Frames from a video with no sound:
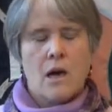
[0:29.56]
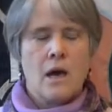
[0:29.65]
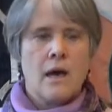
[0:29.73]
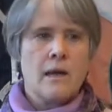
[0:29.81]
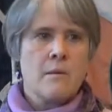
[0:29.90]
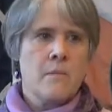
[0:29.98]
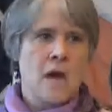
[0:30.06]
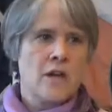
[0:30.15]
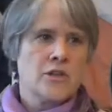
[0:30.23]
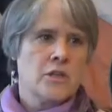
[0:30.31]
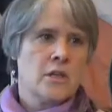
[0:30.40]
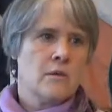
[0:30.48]
I
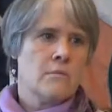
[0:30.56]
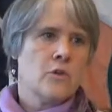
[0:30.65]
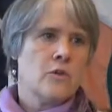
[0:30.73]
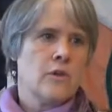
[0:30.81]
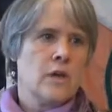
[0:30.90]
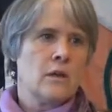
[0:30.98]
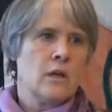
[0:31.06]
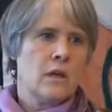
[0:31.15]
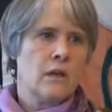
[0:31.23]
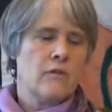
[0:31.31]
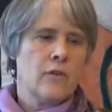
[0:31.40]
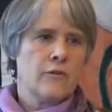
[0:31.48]
imagine it moving
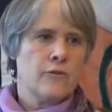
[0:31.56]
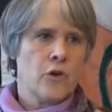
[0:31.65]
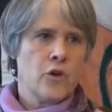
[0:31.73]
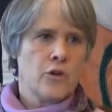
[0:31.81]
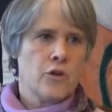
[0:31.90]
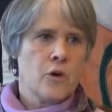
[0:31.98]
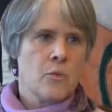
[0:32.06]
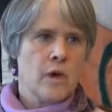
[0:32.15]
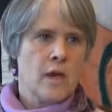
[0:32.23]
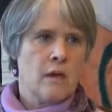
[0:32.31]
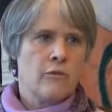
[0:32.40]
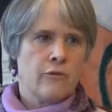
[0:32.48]
even further
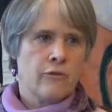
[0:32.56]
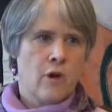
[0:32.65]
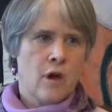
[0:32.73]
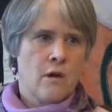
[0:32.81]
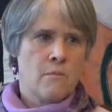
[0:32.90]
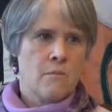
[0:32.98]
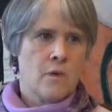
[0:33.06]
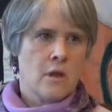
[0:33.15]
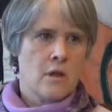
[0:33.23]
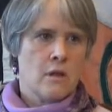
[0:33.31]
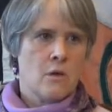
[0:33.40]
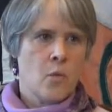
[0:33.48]
away from
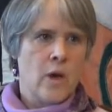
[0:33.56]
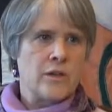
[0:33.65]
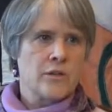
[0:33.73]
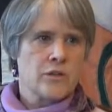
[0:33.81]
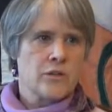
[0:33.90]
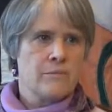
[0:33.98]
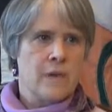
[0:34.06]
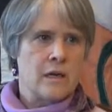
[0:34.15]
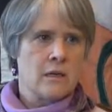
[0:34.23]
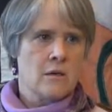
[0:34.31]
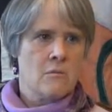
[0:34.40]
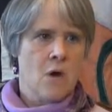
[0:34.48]
the Western
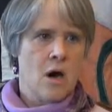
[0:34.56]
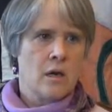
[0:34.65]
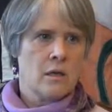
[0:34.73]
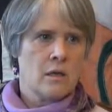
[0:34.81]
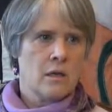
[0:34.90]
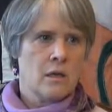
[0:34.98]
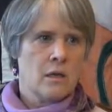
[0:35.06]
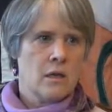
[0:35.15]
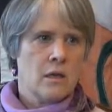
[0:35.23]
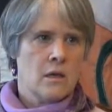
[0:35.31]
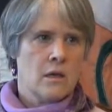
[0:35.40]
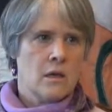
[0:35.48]
medical model.
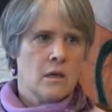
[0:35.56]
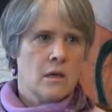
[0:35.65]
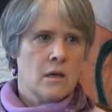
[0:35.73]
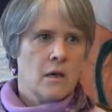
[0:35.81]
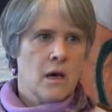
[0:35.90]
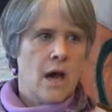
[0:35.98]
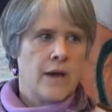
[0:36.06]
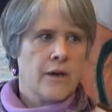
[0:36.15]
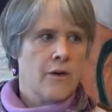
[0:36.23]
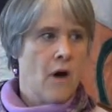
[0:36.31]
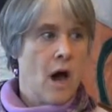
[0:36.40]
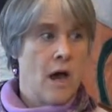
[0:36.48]
I
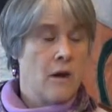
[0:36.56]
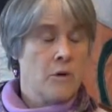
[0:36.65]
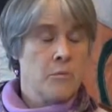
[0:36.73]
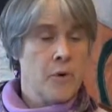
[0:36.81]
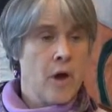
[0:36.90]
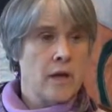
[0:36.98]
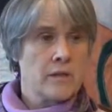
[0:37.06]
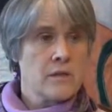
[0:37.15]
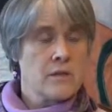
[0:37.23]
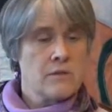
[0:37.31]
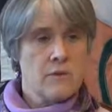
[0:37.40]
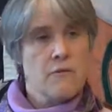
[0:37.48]
know I don't
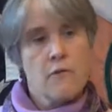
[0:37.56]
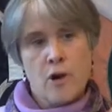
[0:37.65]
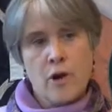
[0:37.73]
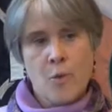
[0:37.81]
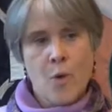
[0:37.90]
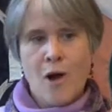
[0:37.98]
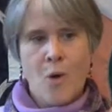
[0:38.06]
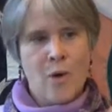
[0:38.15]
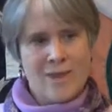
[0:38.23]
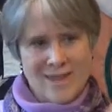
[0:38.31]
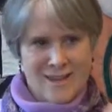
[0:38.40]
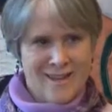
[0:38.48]
practice very well
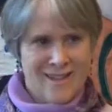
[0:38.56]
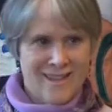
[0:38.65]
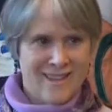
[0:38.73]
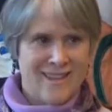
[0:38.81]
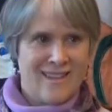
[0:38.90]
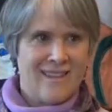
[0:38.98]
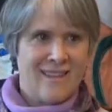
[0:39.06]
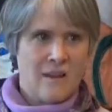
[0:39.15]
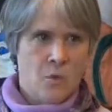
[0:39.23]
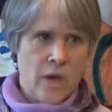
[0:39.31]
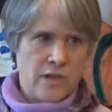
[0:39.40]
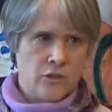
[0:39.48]
within the
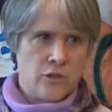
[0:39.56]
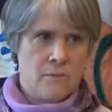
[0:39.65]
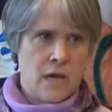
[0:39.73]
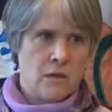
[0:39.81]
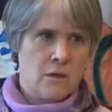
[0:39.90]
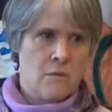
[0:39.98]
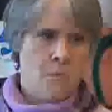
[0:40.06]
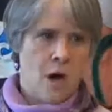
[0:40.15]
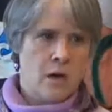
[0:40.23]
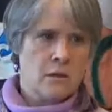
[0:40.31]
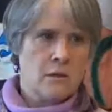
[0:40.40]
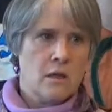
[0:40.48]
Western medical
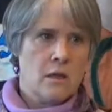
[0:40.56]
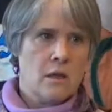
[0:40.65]
model.